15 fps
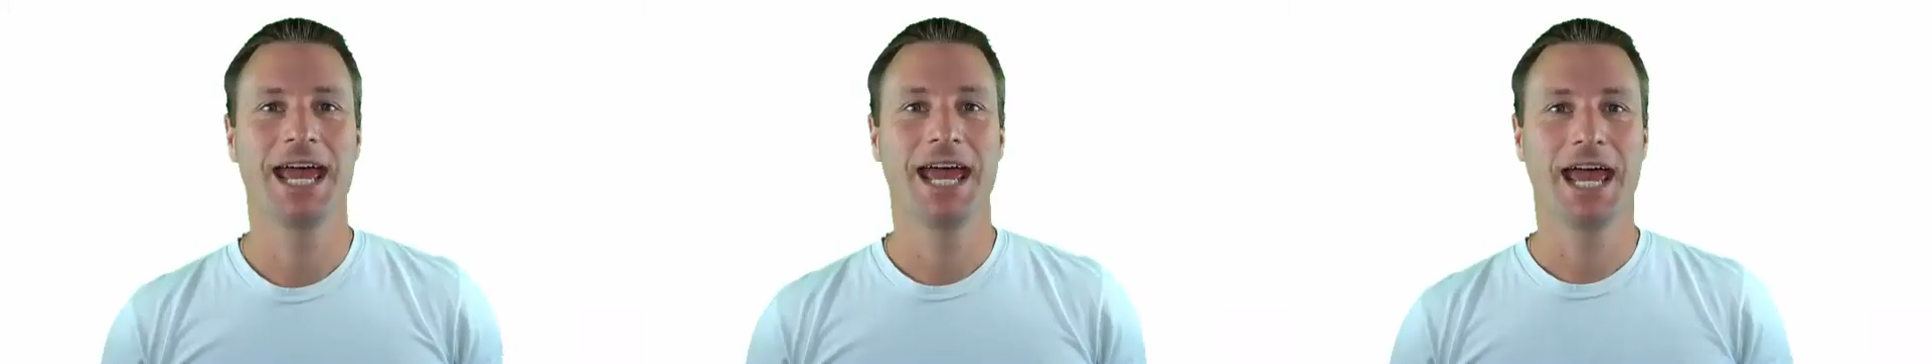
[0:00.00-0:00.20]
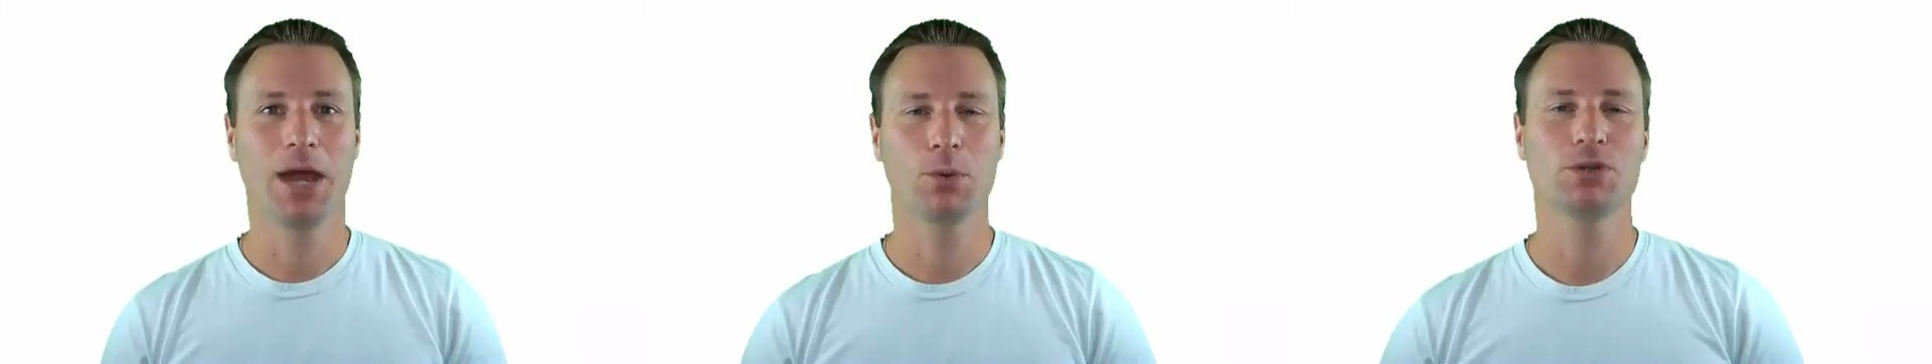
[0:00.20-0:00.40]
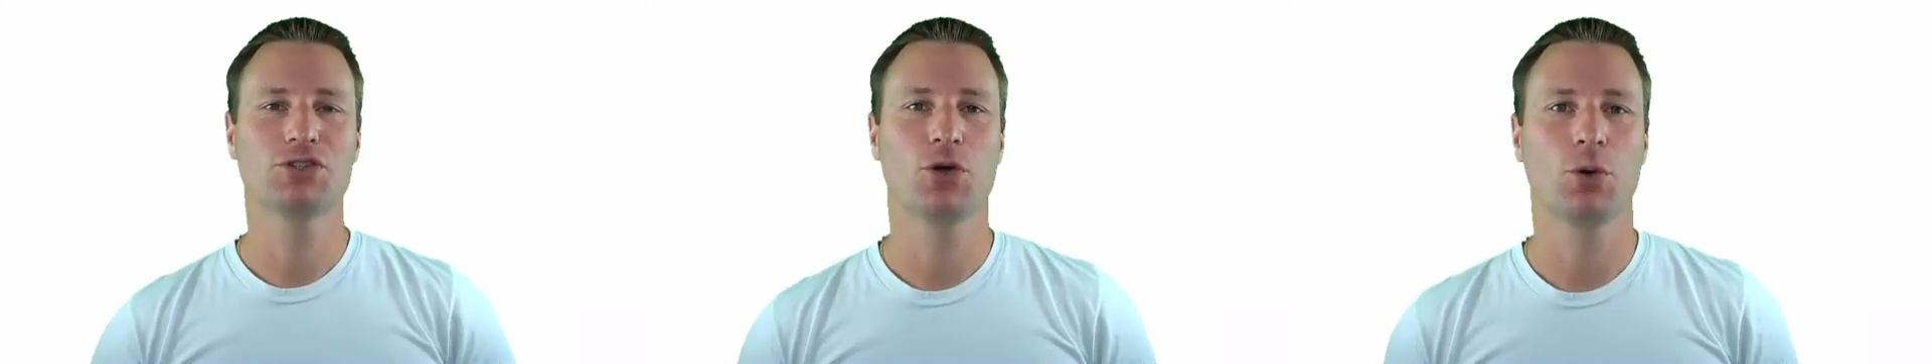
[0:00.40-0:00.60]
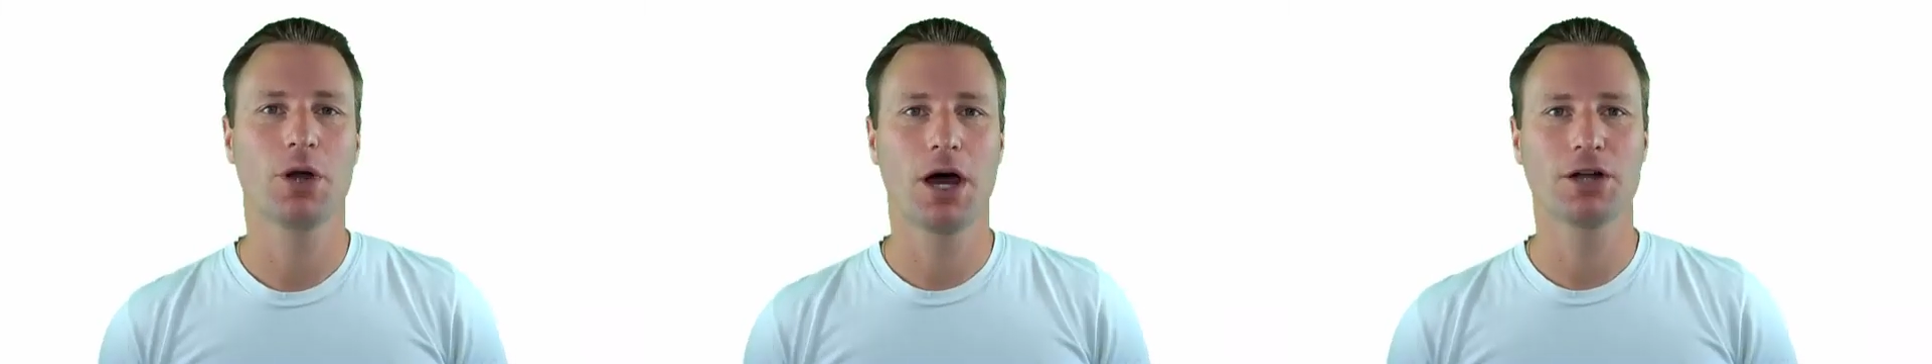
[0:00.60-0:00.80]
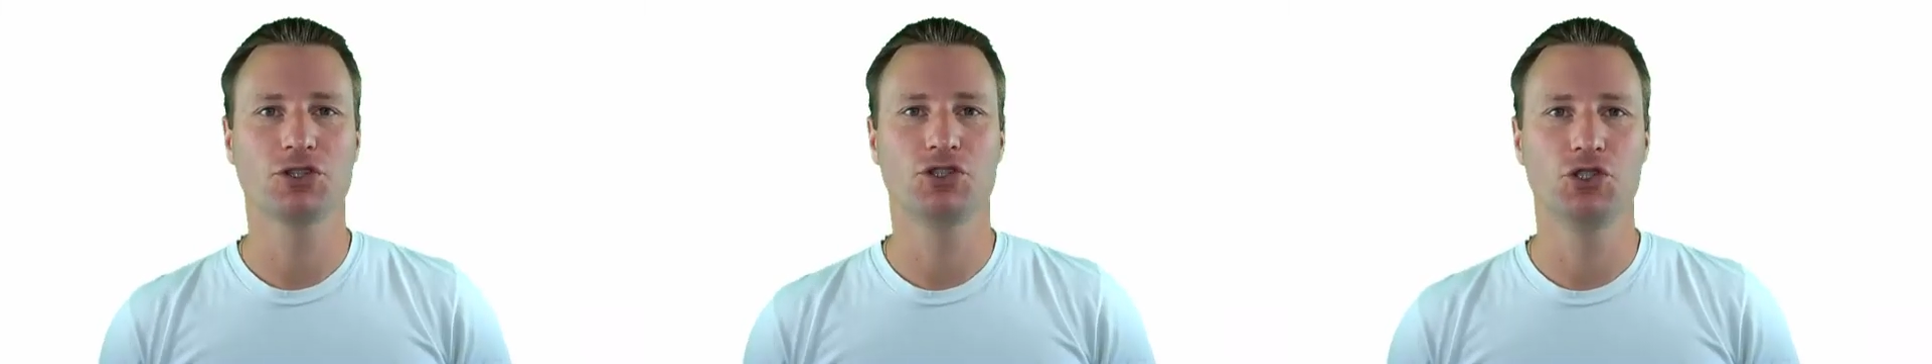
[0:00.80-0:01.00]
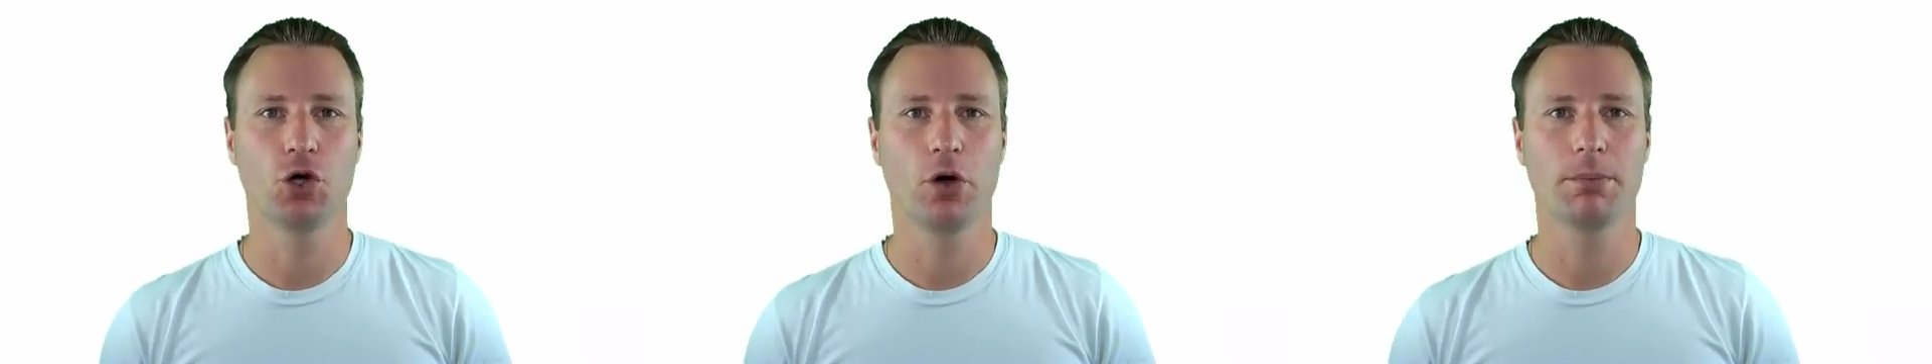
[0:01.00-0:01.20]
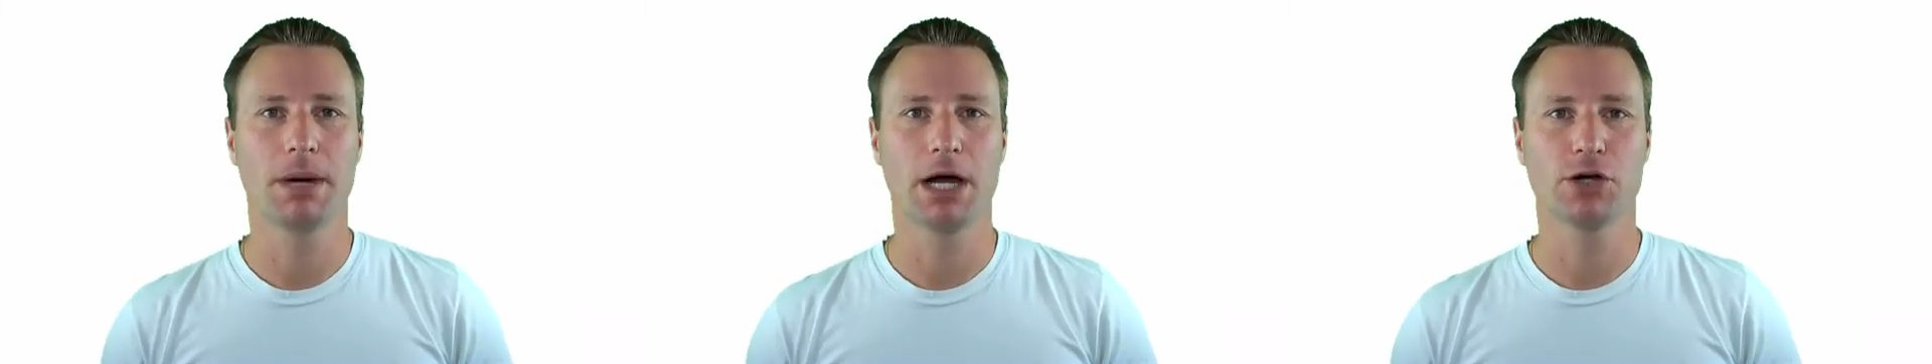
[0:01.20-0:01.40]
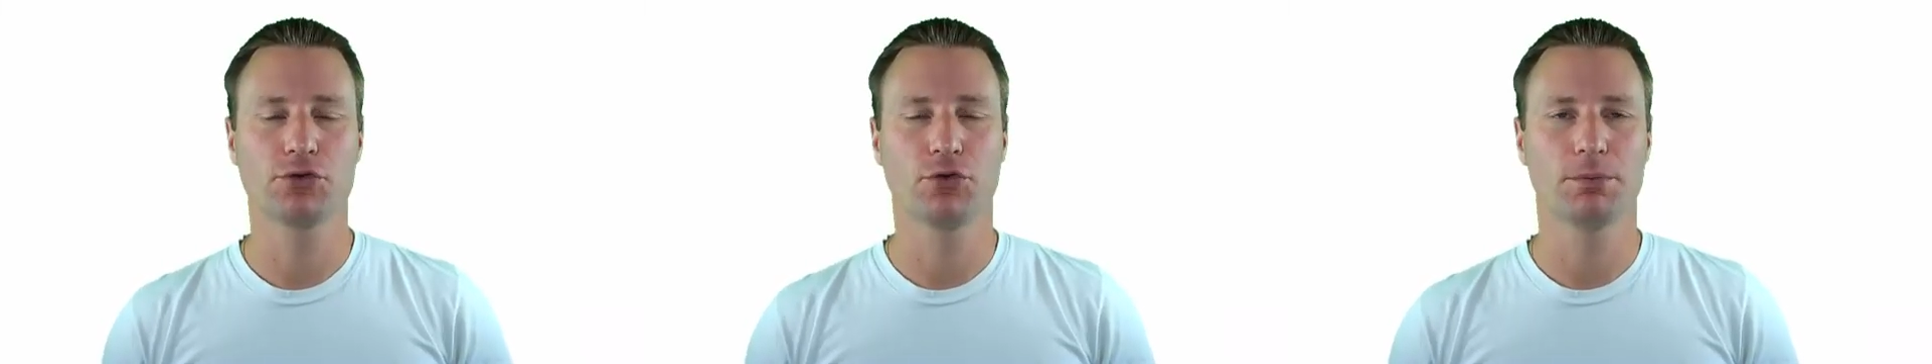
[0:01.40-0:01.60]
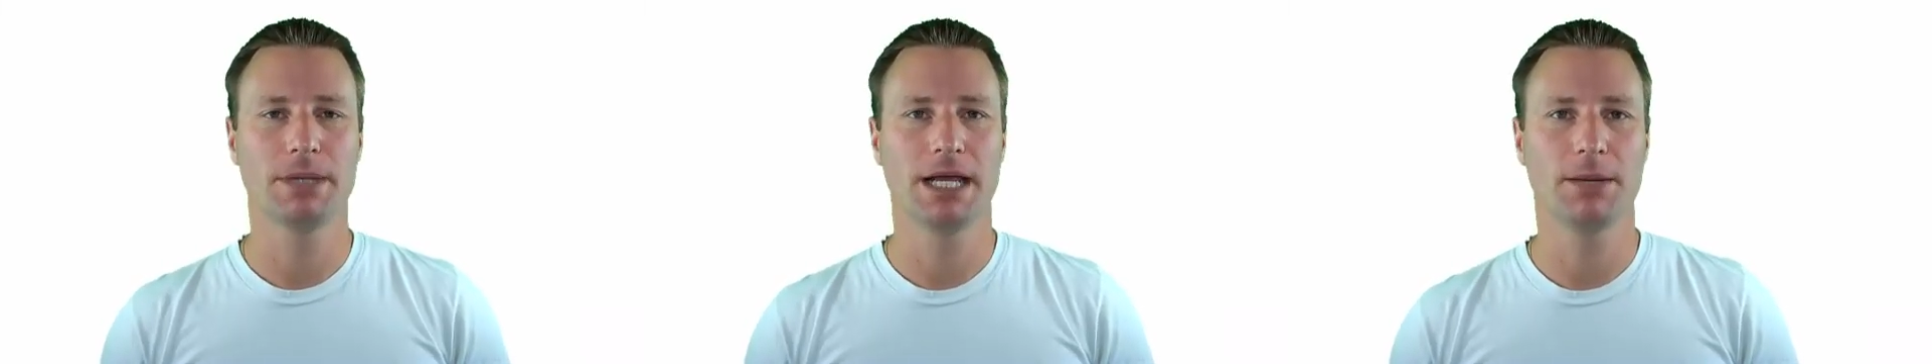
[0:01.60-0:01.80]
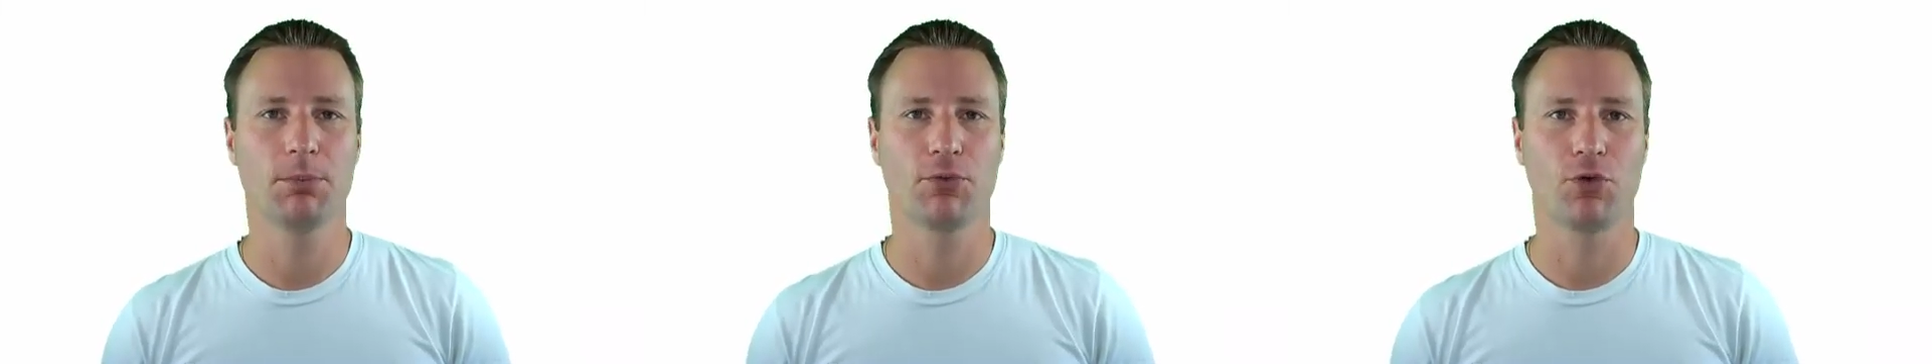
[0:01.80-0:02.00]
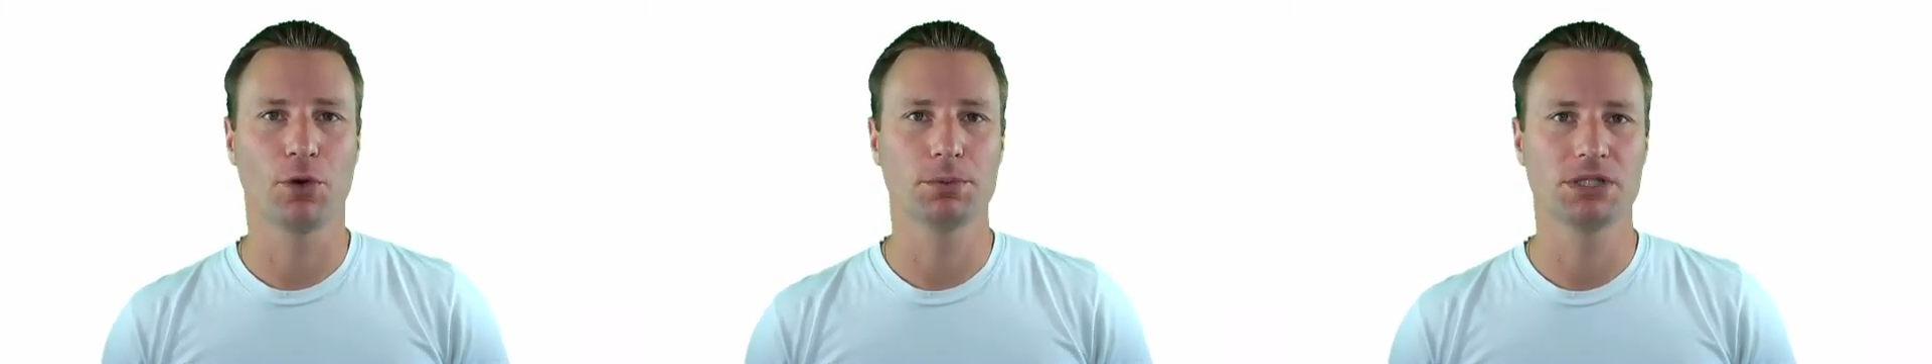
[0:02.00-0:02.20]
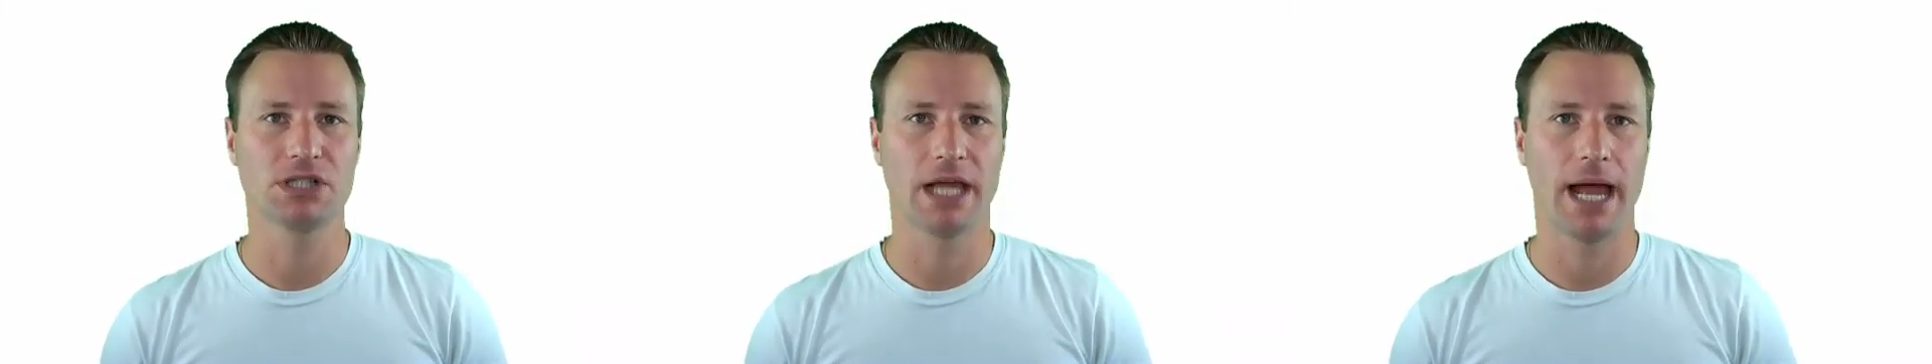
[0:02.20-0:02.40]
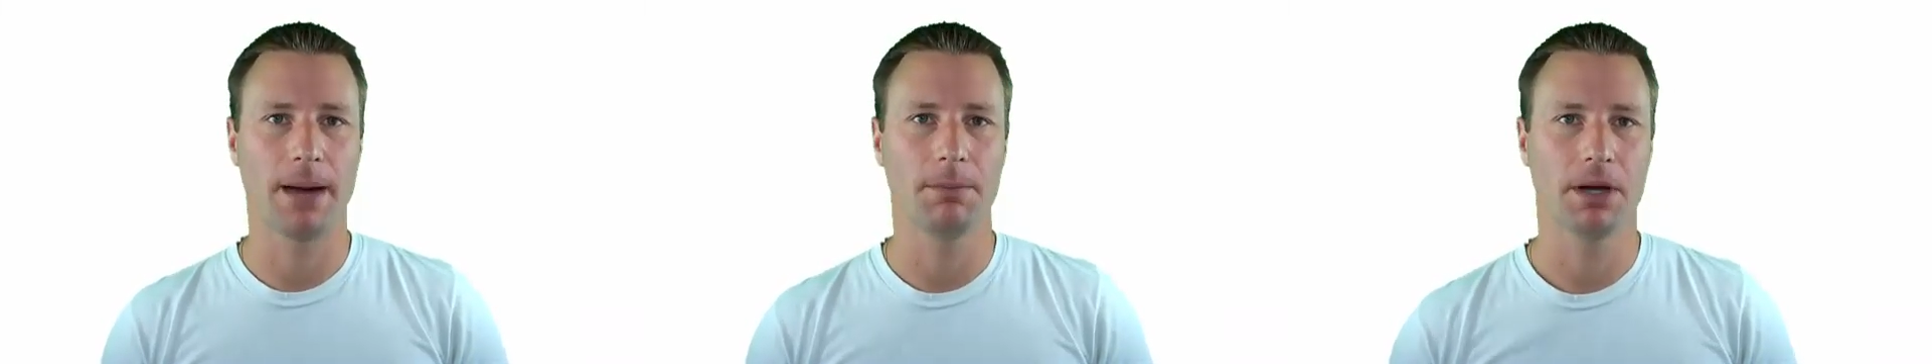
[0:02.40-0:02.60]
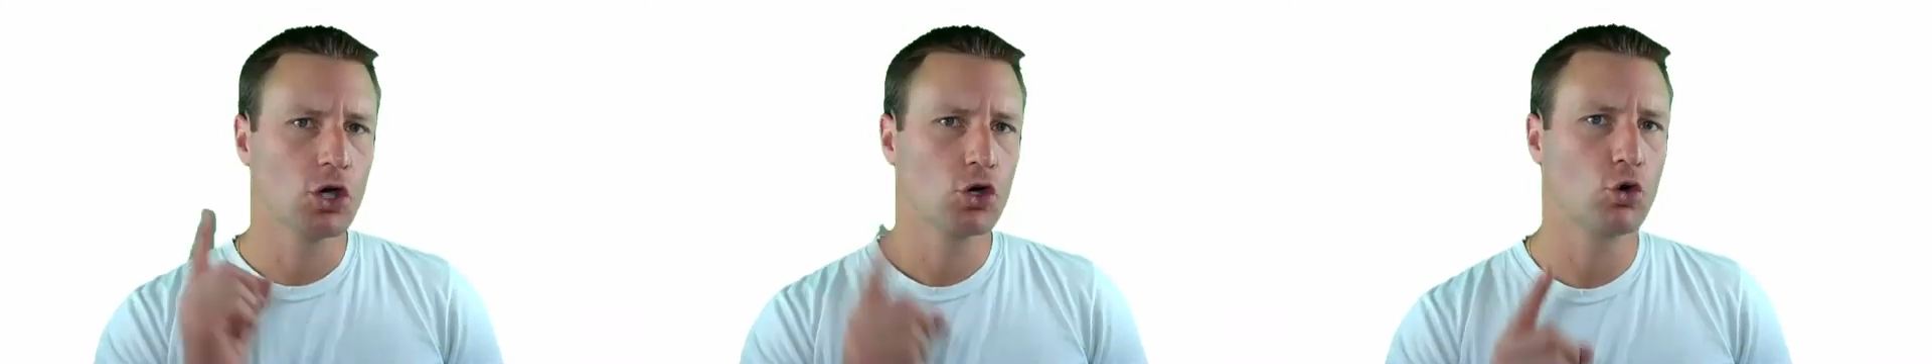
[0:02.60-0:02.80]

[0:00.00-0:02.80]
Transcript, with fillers: Hey, what's going on? It's Joey Myers from the Hitting Performance Lab.